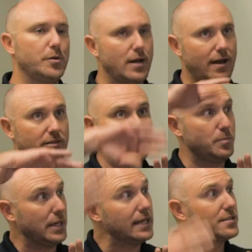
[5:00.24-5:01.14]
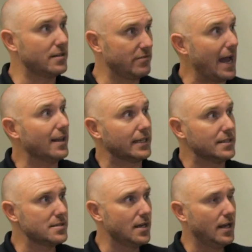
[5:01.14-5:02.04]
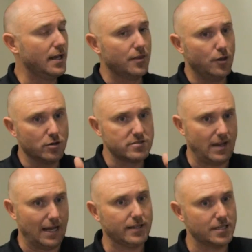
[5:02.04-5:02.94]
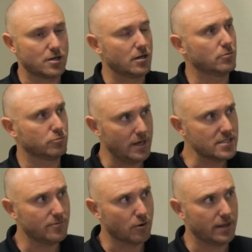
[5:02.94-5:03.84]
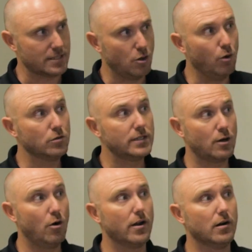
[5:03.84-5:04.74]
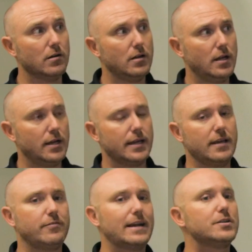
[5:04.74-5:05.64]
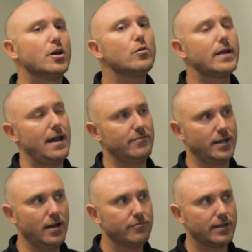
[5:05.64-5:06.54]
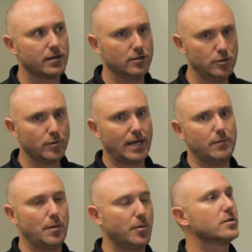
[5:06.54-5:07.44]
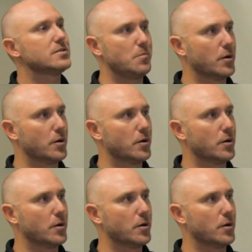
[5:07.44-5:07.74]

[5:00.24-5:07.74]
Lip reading: you'd have these peaks and valleys. Those valleys are a reservoir that's holding oil. If I don't have enough there to lubricate my parts, they